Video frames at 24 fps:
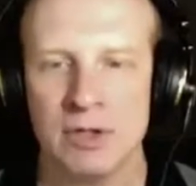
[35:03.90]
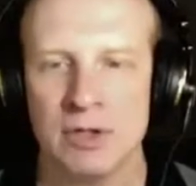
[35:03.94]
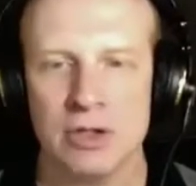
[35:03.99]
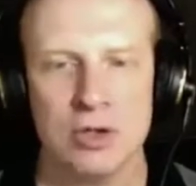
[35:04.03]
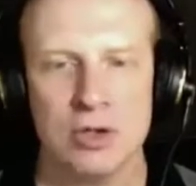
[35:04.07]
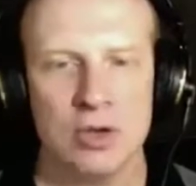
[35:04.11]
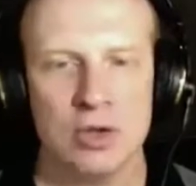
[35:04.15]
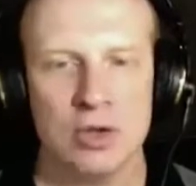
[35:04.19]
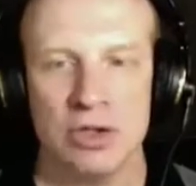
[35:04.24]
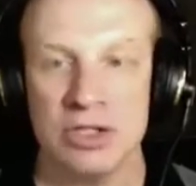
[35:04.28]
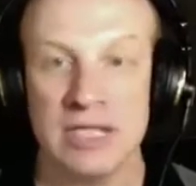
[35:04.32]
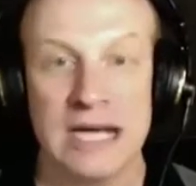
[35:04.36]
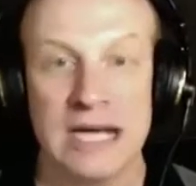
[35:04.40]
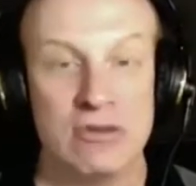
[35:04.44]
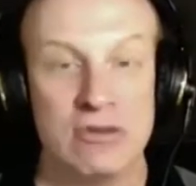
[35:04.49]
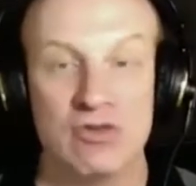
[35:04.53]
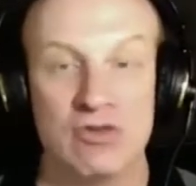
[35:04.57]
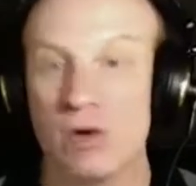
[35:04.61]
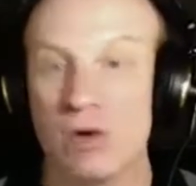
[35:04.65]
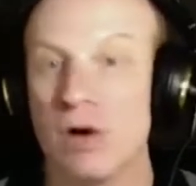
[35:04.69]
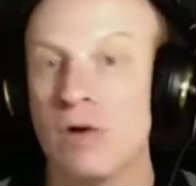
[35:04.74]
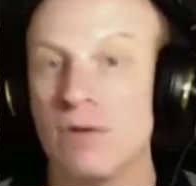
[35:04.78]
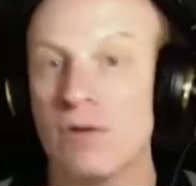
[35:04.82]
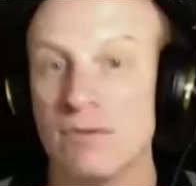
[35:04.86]
you could get
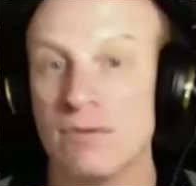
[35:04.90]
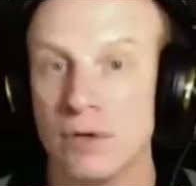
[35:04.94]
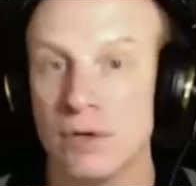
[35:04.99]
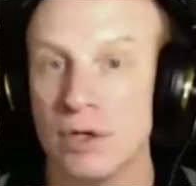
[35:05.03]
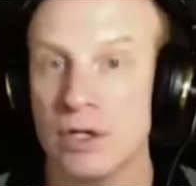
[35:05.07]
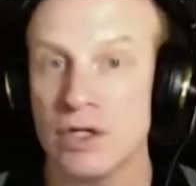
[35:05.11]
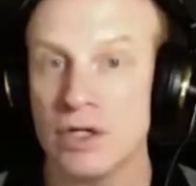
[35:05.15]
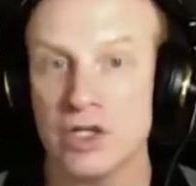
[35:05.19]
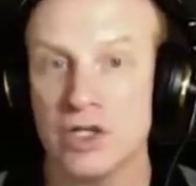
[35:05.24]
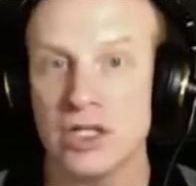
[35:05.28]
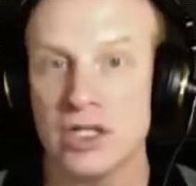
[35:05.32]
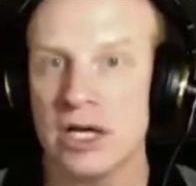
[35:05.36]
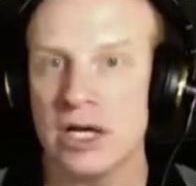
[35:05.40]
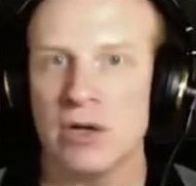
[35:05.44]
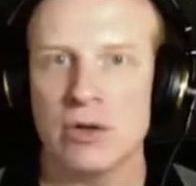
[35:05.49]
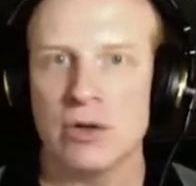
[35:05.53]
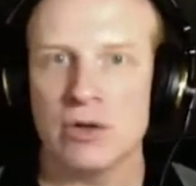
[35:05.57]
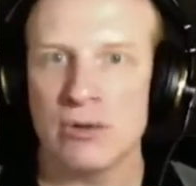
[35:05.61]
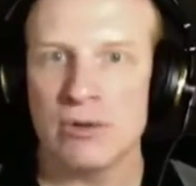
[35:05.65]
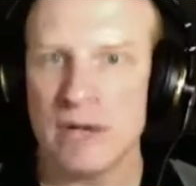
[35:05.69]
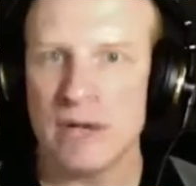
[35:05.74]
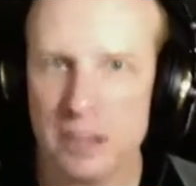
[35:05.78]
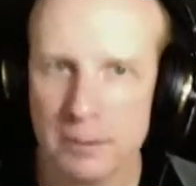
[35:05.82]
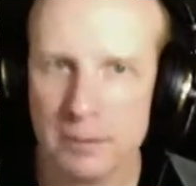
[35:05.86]
drone footage and get all the
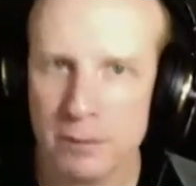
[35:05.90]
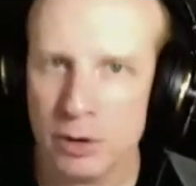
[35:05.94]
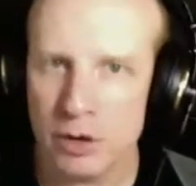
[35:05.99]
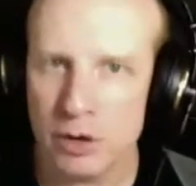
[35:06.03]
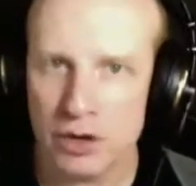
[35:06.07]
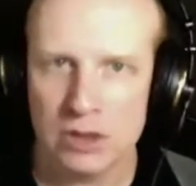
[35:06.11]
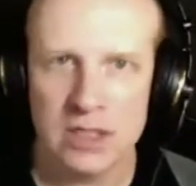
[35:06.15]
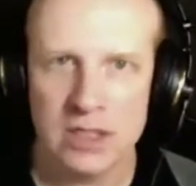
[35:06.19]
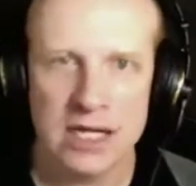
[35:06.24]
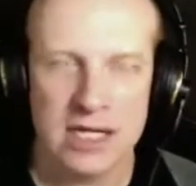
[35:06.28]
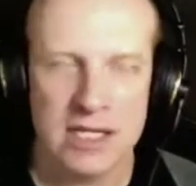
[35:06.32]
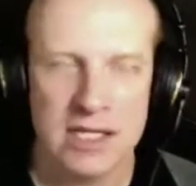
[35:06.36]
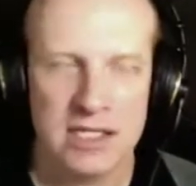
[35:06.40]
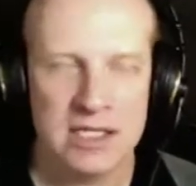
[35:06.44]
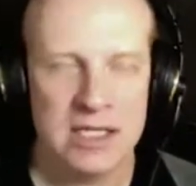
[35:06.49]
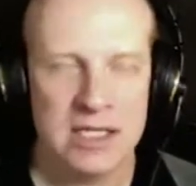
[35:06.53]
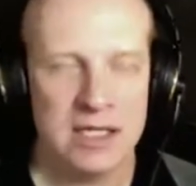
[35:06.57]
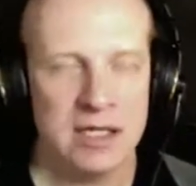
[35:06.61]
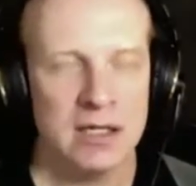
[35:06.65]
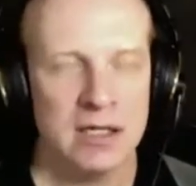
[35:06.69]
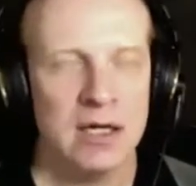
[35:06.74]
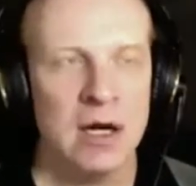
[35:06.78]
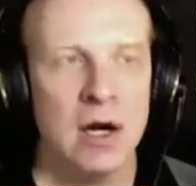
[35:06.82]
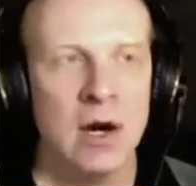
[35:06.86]
right commercial
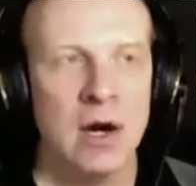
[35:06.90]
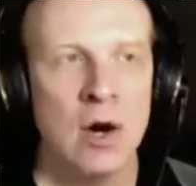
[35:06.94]
licensing,